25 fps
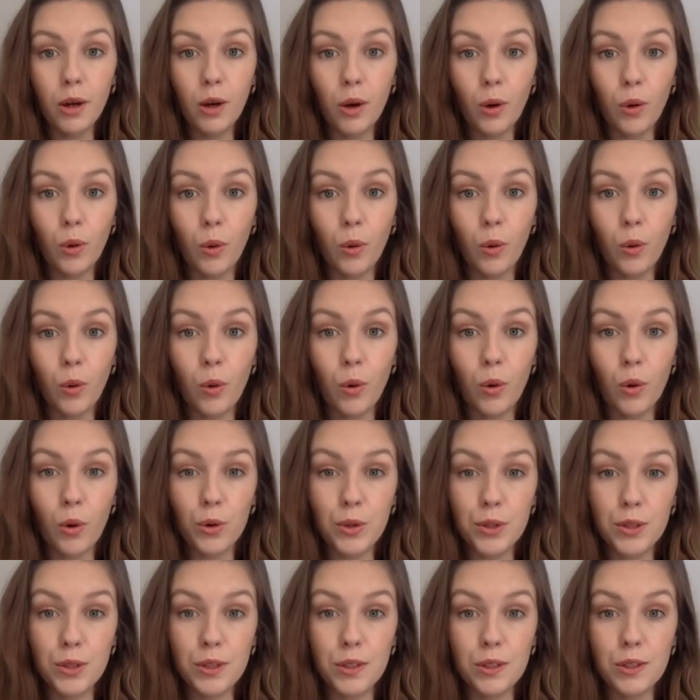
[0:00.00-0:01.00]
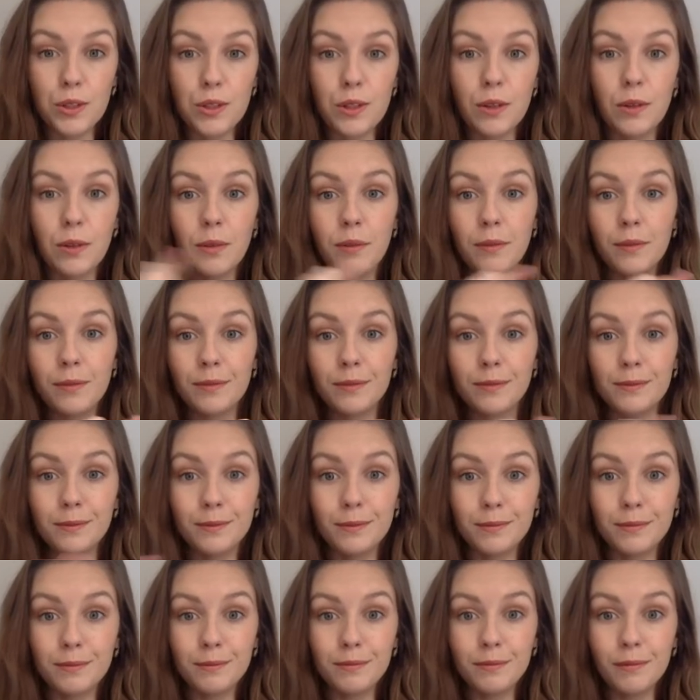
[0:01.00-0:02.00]
Pause.
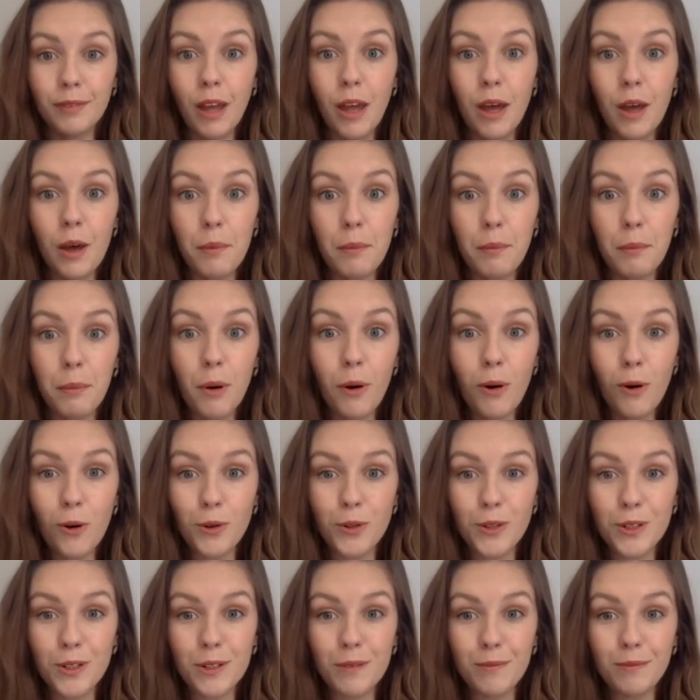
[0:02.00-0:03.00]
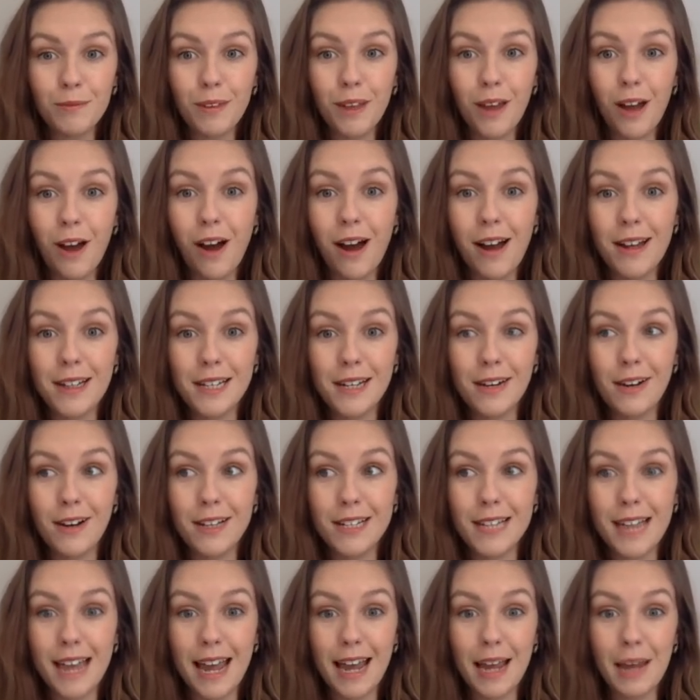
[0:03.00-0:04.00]
Pause, as in I
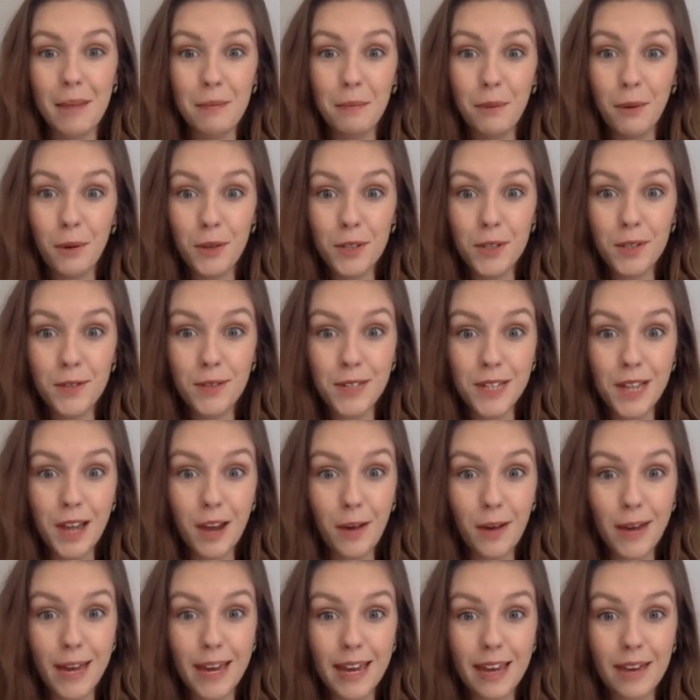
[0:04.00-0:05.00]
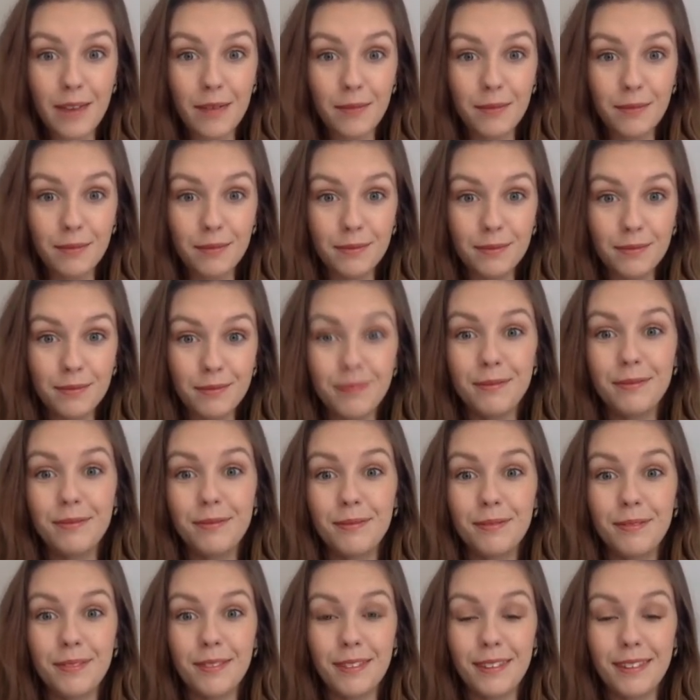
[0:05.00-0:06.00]
say, pause the video here.
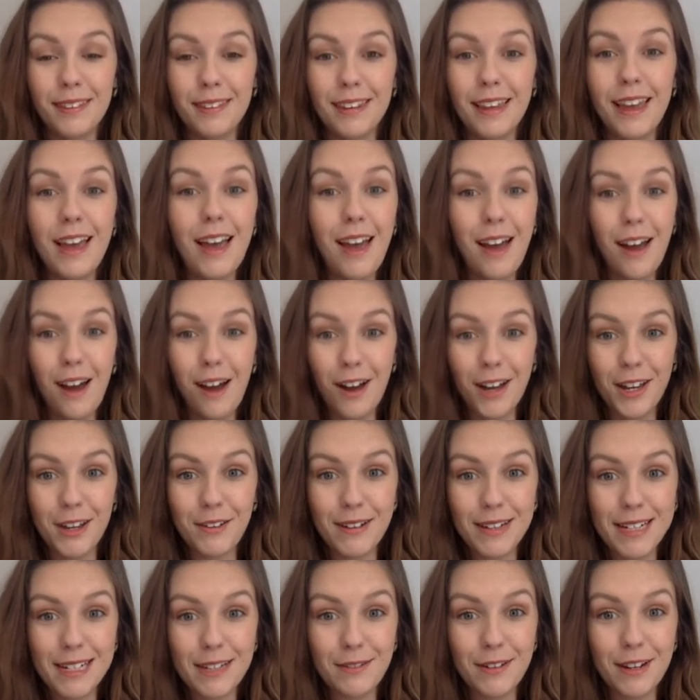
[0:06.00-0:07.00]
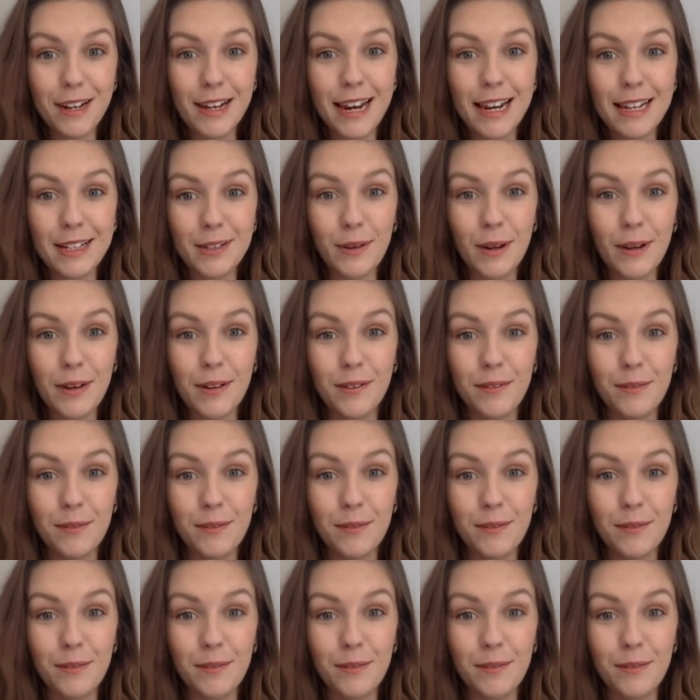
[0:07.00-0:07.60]
Are you ready for the next one?